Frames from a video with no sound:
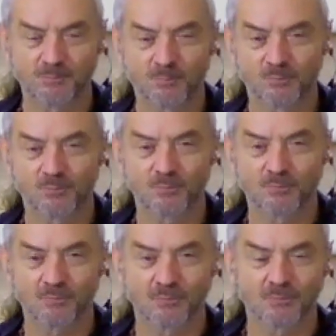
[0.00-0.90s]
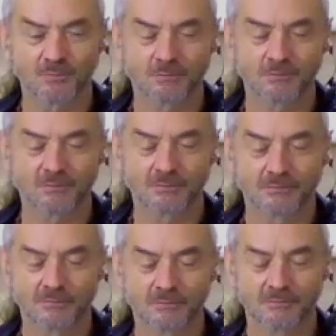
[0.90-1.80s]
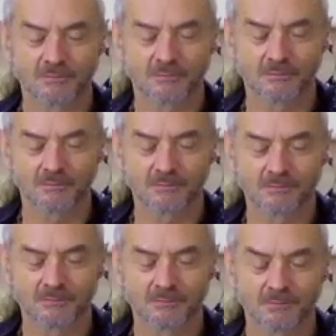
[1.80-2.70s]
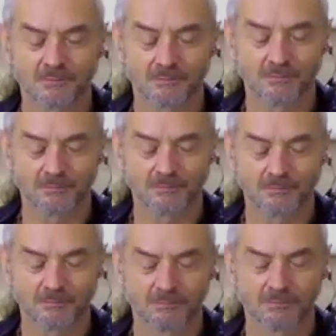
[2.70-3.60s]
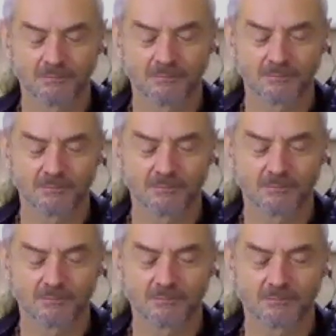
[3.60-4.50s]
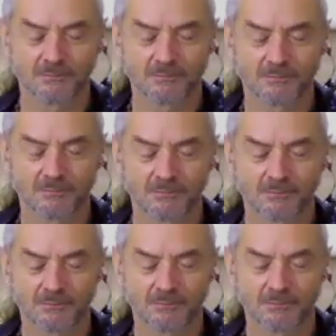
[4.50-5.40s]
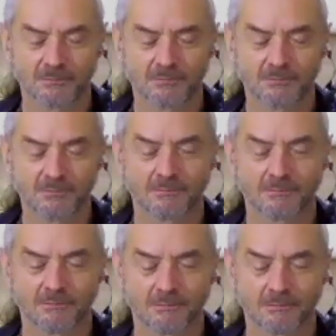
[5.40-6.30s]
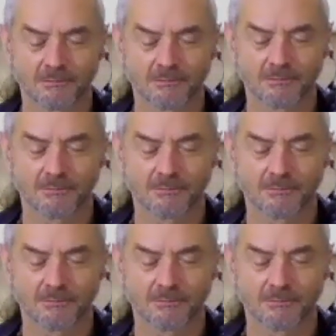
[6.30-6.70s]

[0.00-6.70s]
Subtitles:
No one is speaking in this clip.